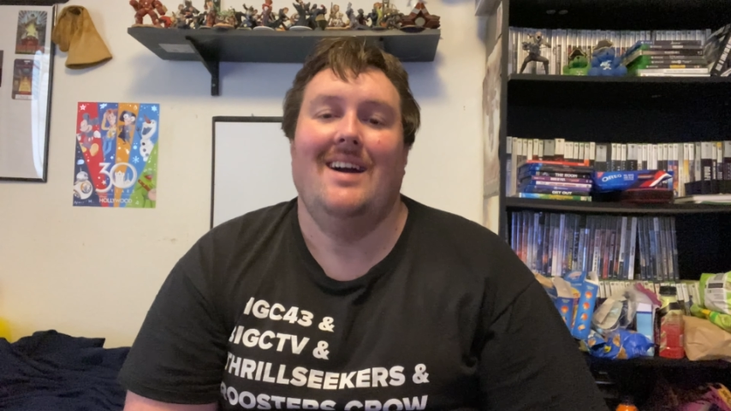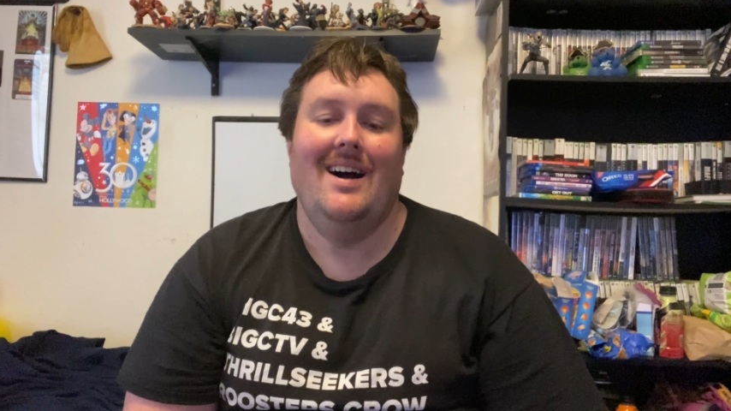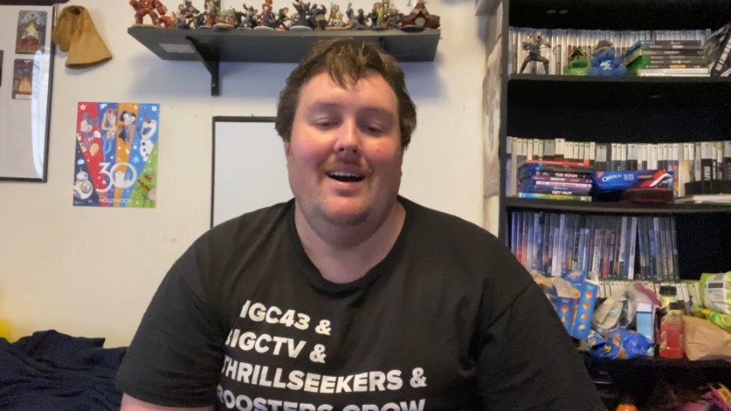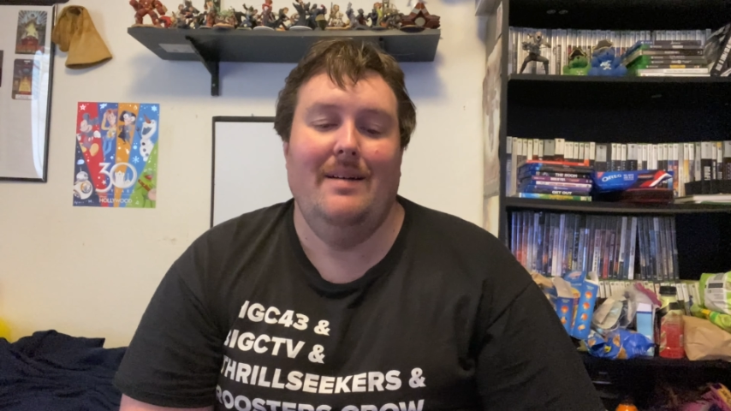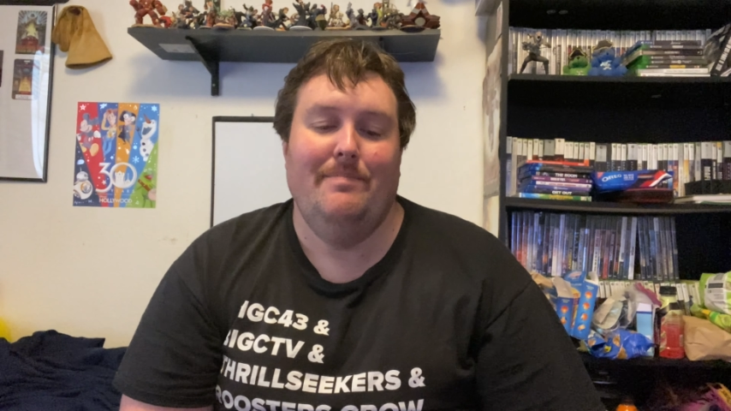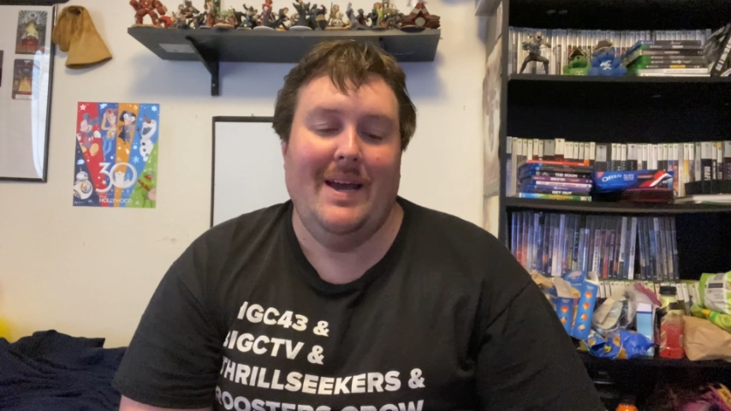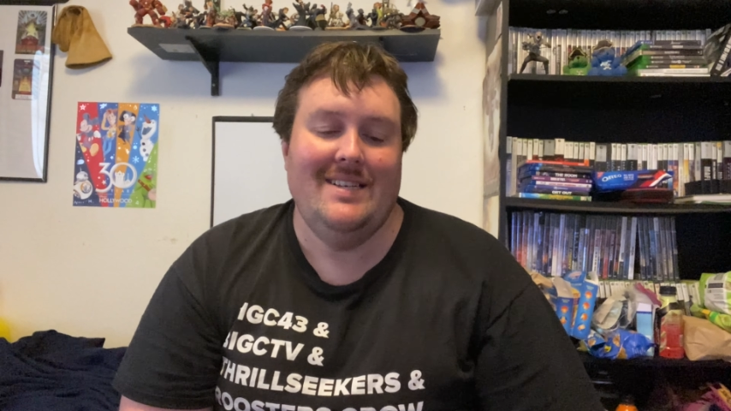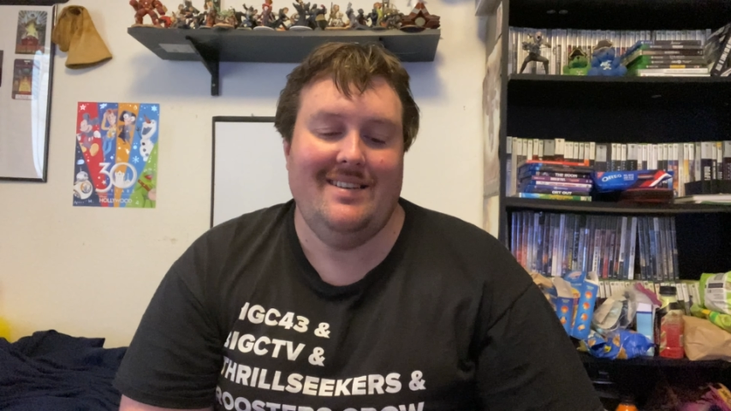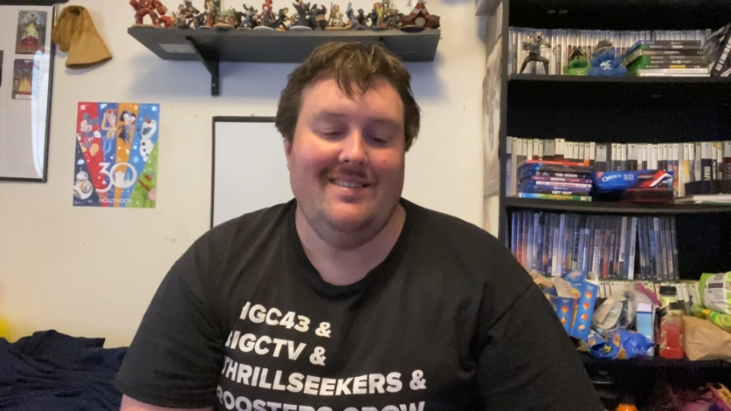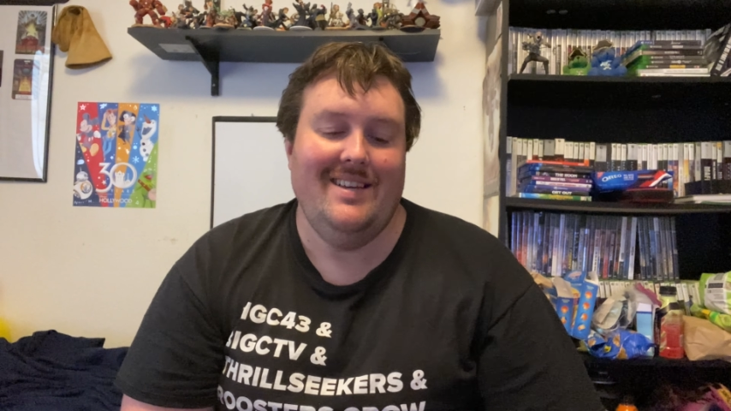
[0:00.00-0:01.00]
uh,
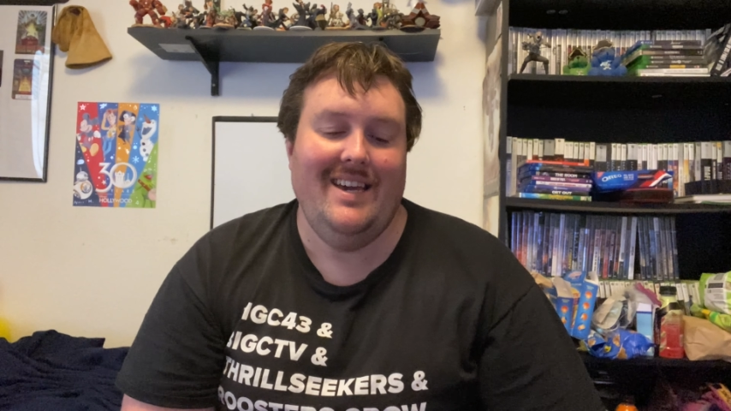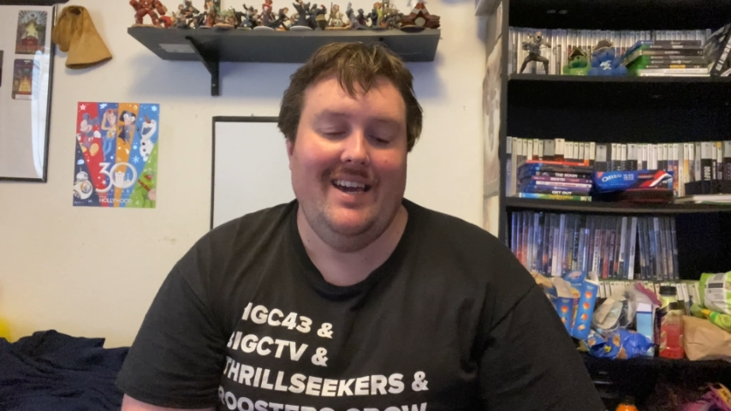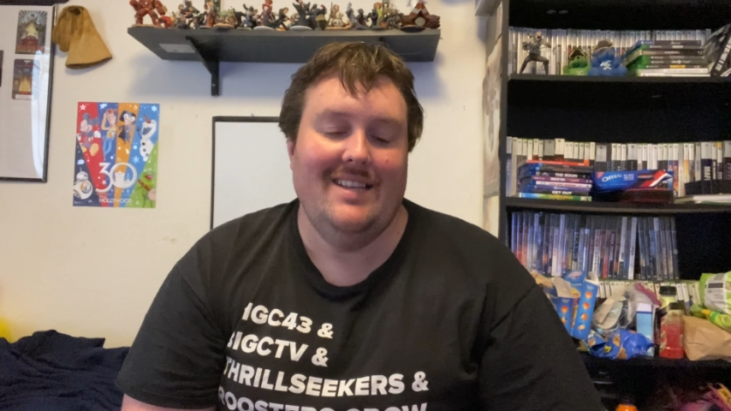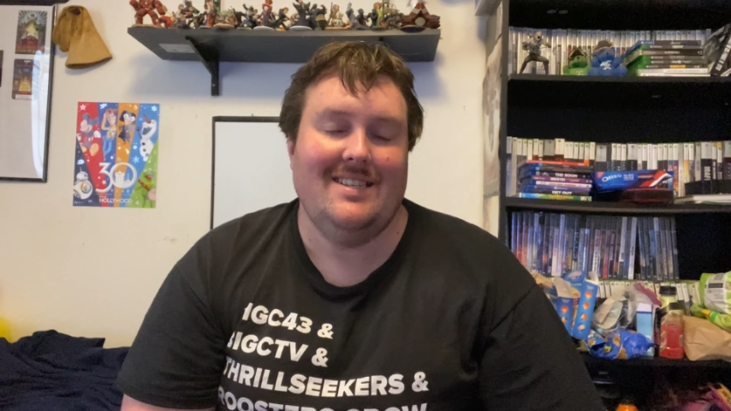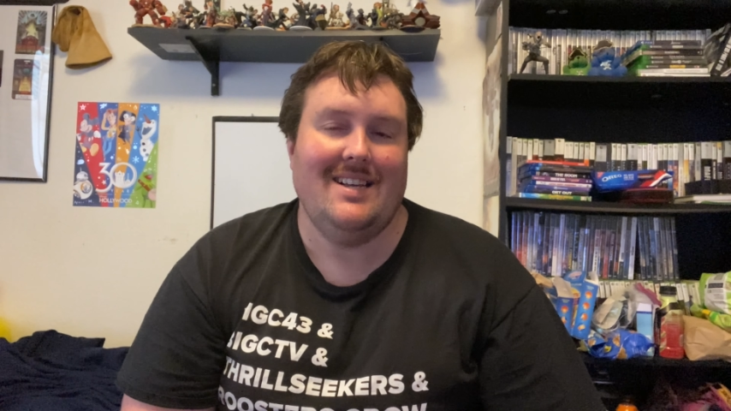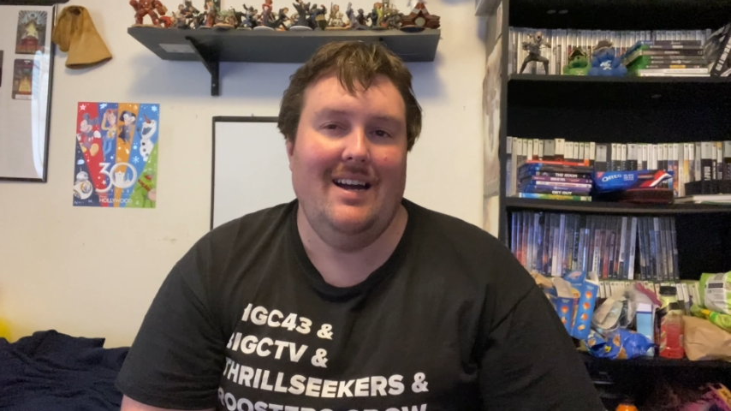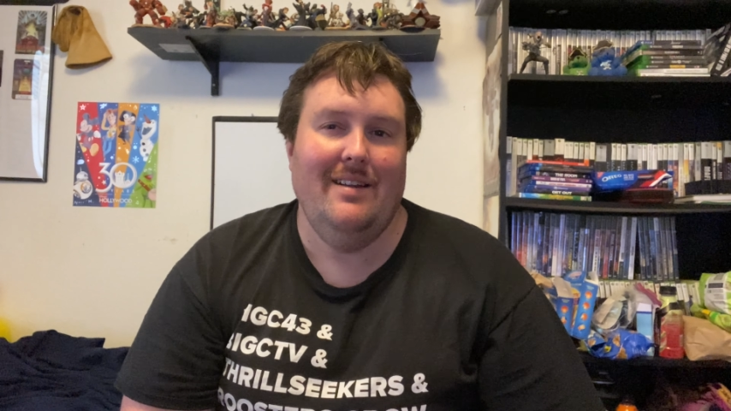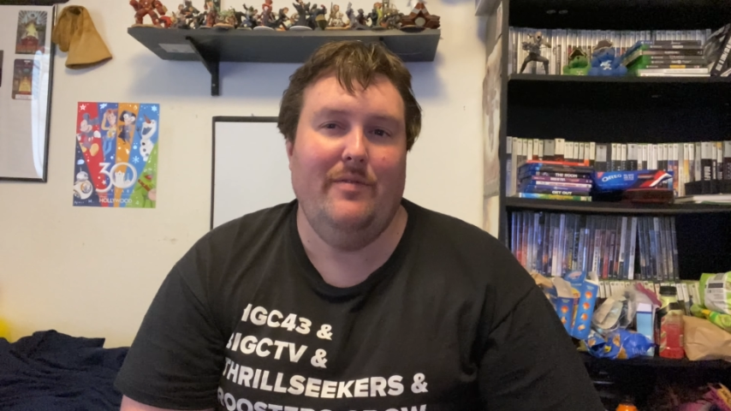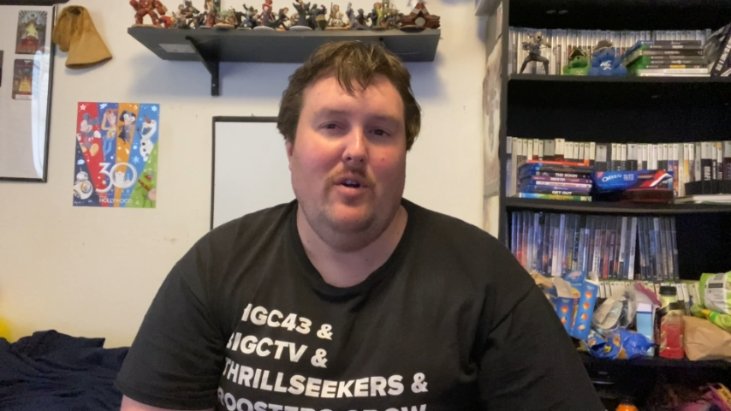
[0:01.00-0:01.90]
basically, it's kind of